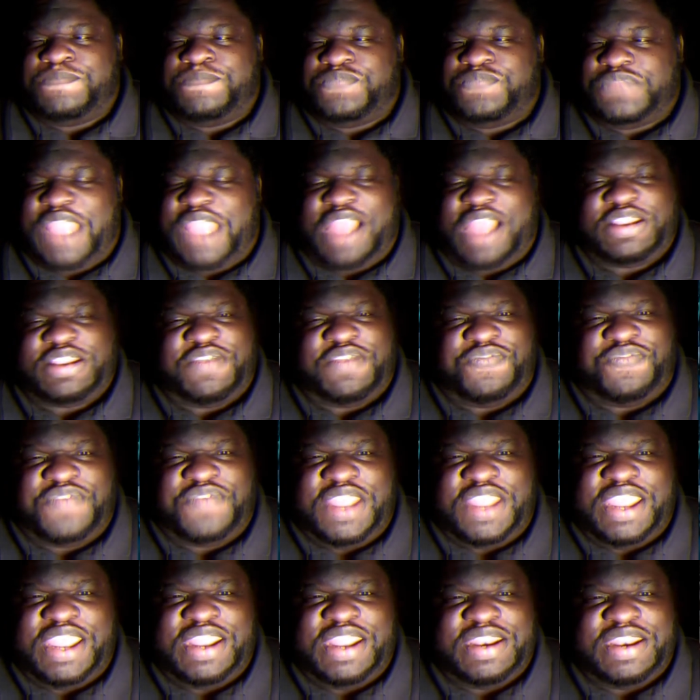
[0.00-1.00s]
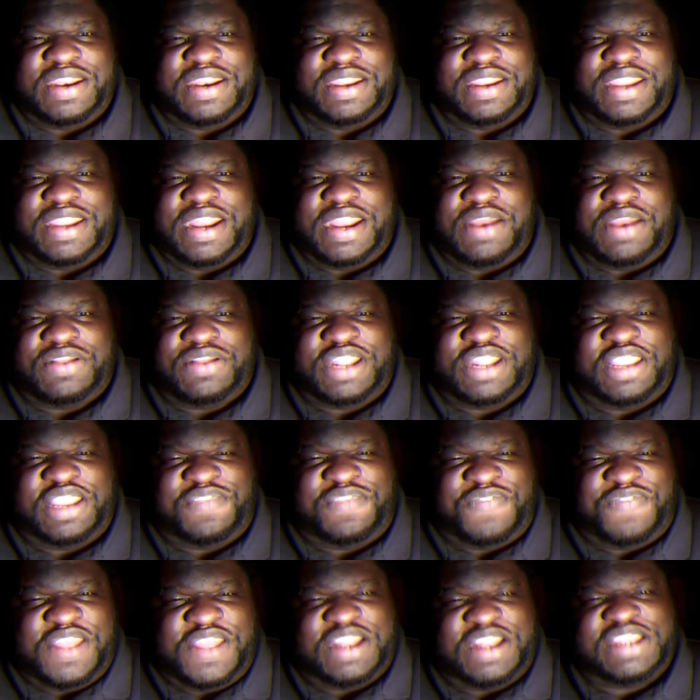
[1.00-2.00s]
Dr. Finn, you know,
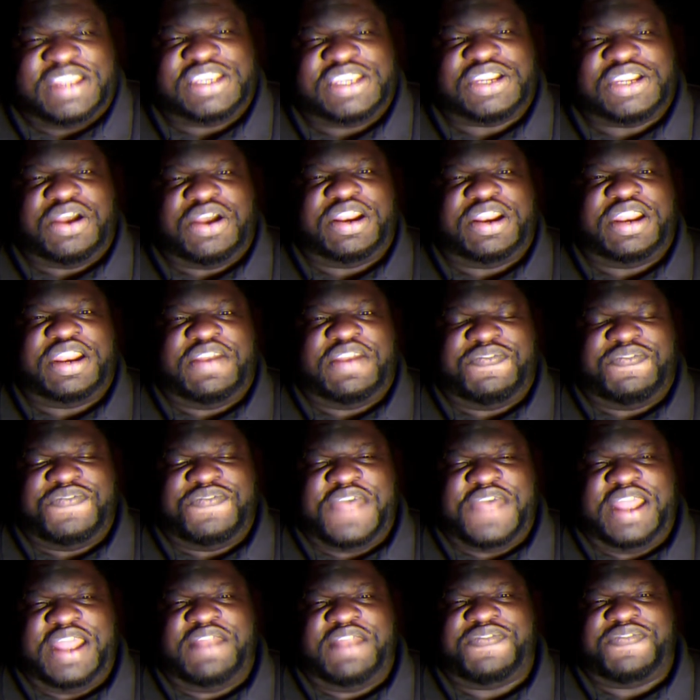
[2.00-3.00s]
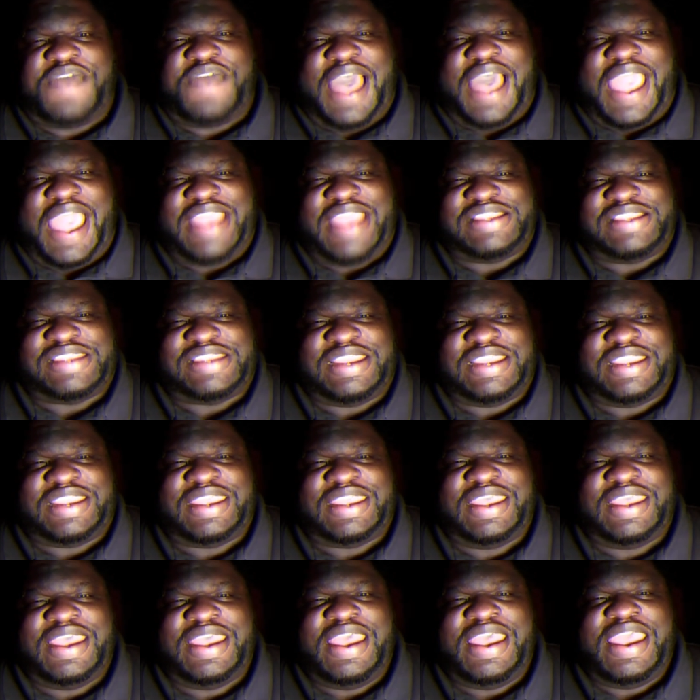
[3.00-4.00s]
these feelings started to develop for Isaac
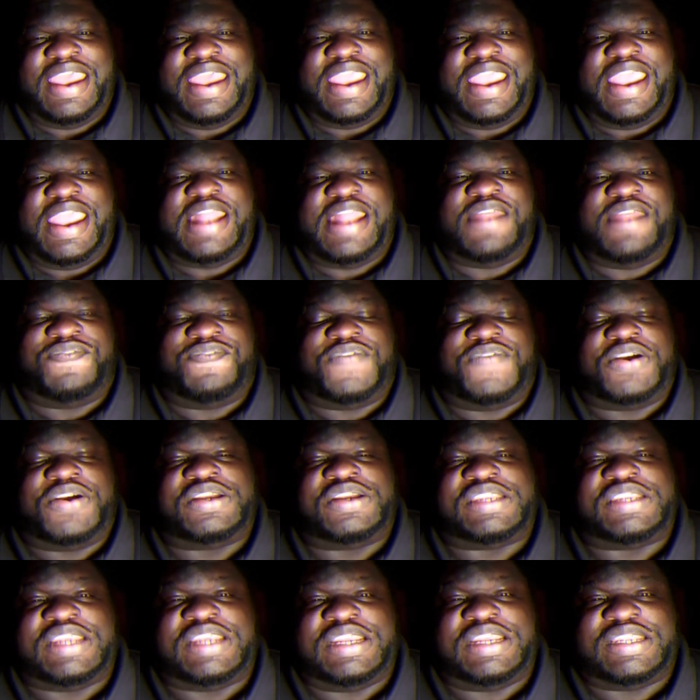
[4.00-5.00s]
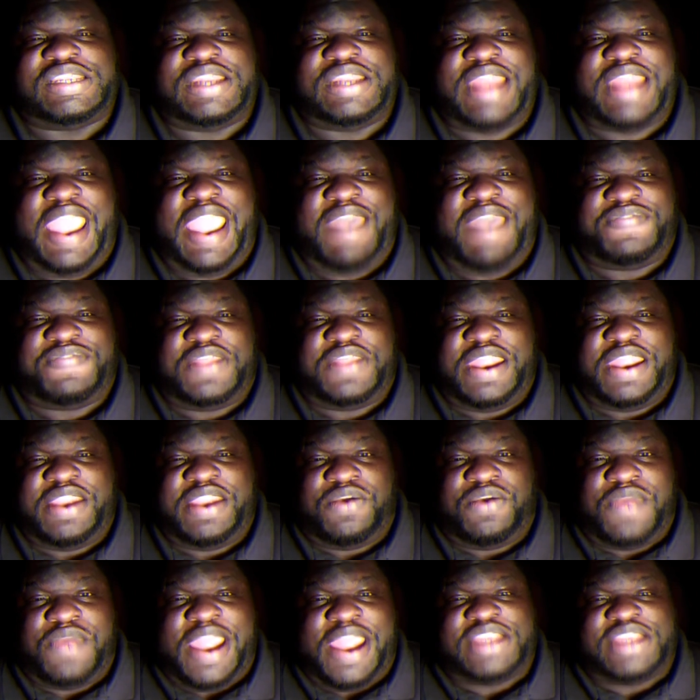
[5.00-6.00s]
in the first season after they
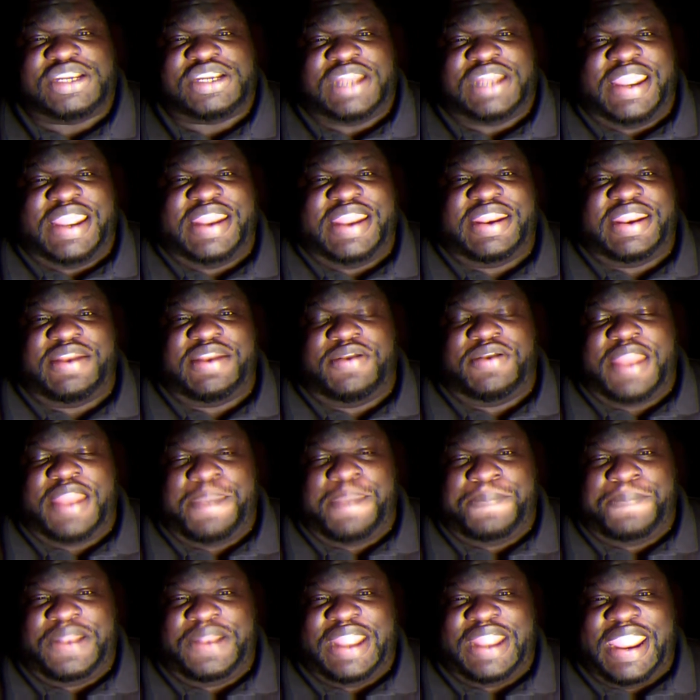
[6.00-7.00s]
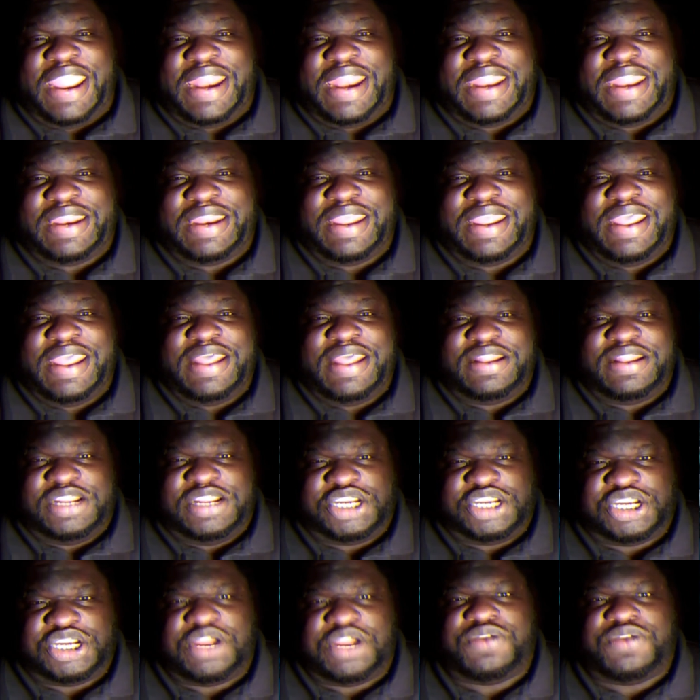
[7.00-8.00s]
crash landed on that planet, the
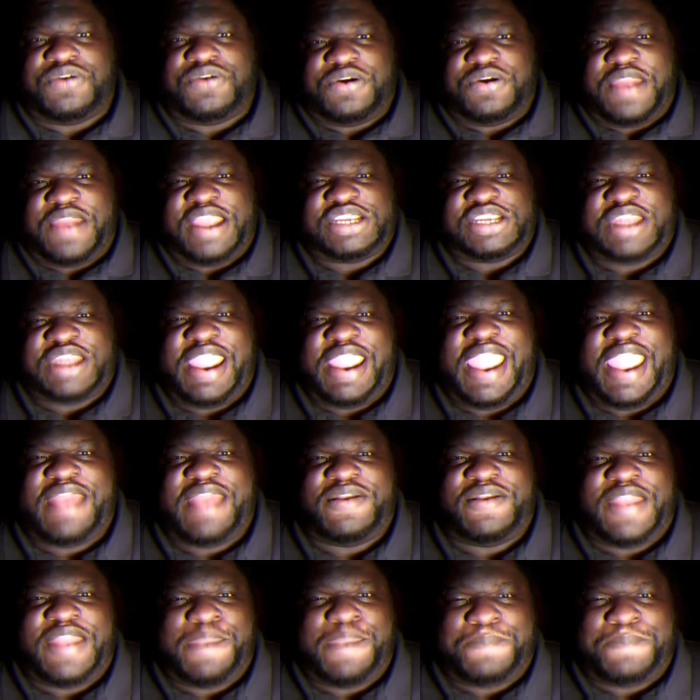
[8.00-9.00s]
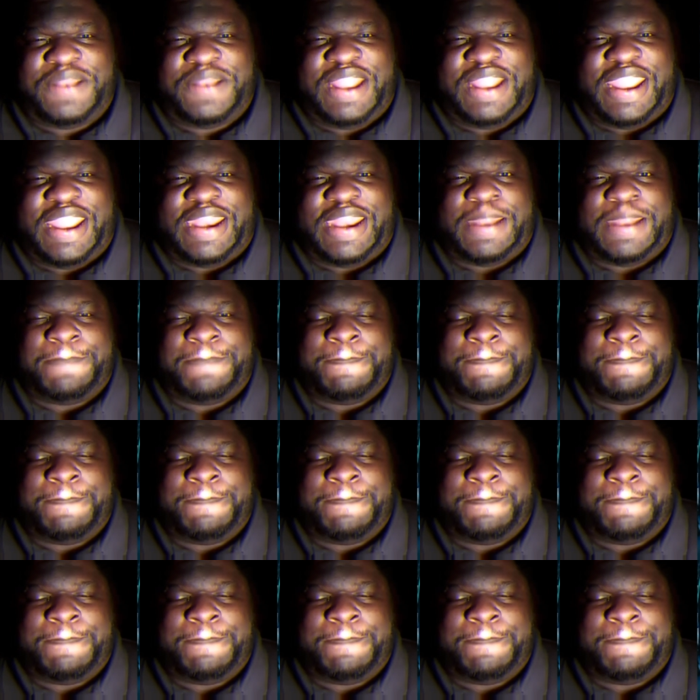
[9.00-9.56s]
shuttle crash they had on that planet.